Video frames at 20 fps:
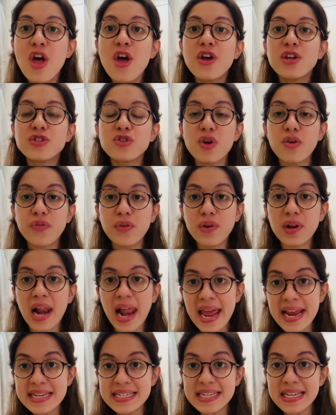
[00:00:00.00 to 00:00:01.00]
So if you'd
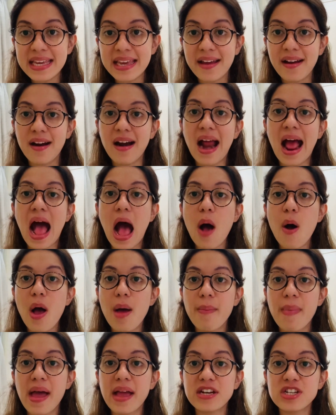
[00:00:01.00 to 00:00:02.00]
like to hear how
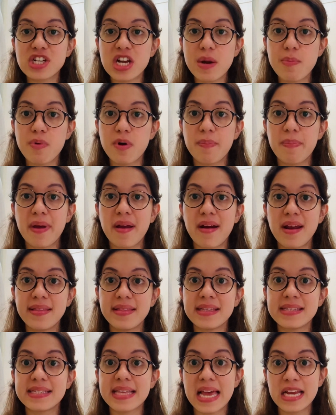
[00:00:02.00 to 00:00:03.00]
I'm actually preparing
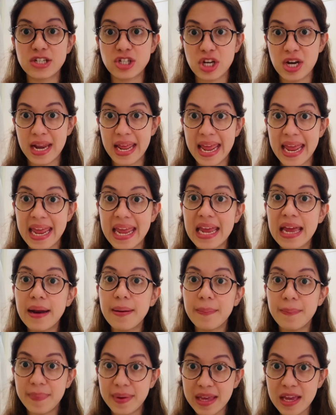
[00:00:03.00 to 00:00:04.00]
the section A
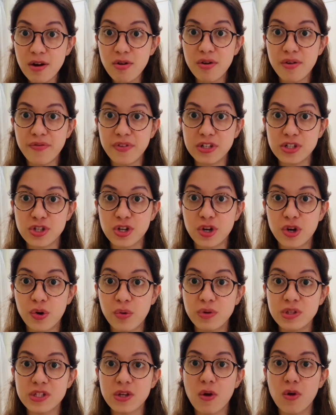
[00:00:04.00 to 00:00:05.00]
and B revision
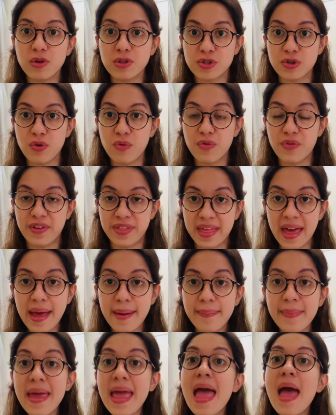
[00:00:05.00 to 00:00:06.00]
notes also for
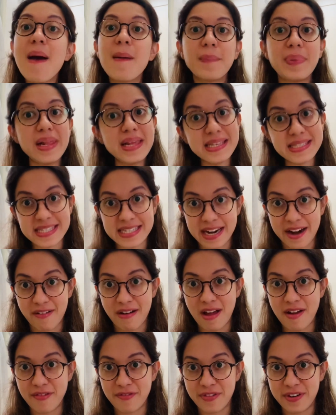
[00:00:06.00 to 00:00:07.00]
them, please stick
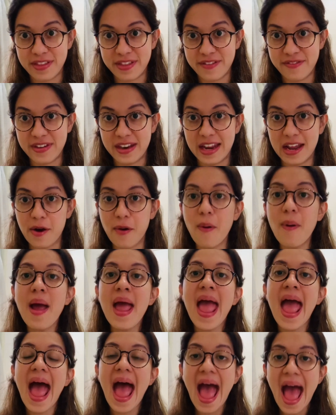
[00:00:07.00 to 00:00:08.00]
around for the video
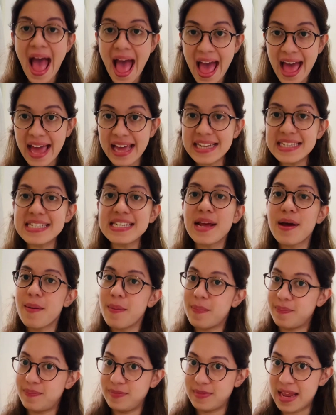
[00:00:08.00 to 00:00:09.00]
and
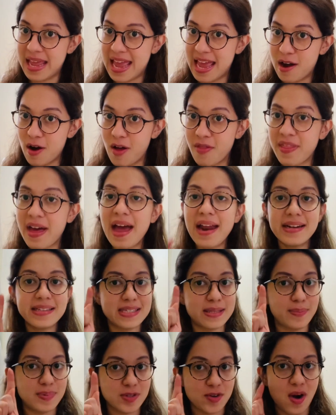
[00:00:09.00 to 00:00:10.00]
hit on that
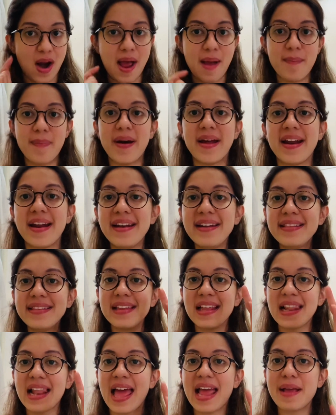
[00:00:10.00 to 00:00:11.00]
subscribe button,
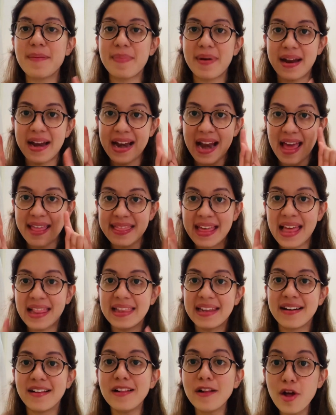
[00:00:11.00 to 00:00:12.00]
the like button, and that
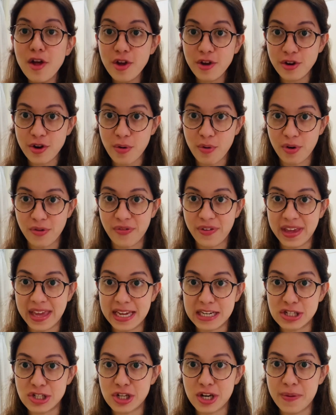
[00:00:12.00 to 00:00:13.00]
little
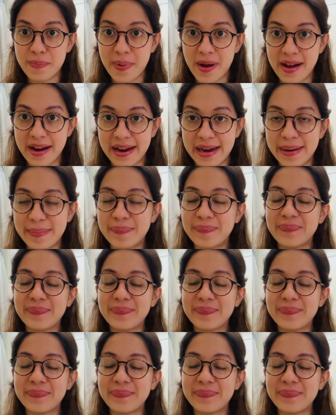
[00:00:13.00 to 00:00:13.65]
notification button.